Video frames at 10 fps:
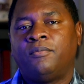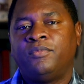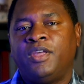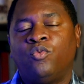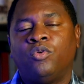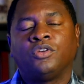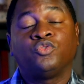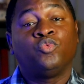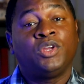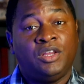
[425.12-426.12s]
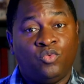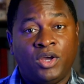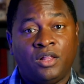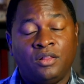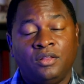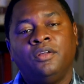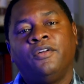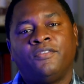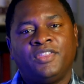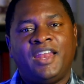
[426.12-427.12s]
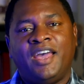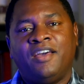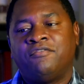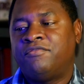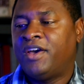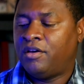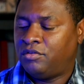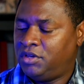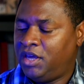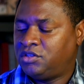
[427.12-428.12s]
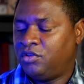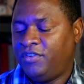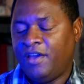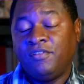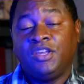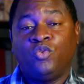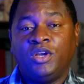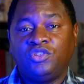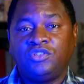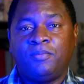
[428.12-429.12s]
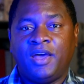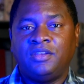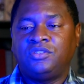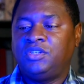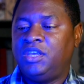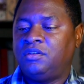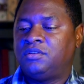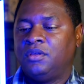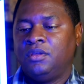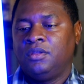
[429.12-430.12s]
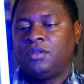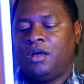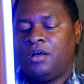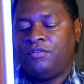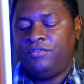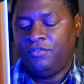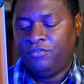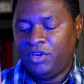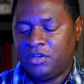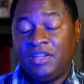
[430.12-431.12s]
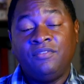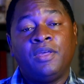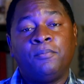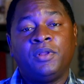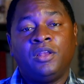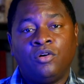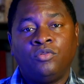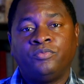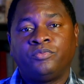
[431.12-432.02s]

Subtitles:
that works really well that I have found. Yeah, so if you have any questions about this kit, feel free to leave them below.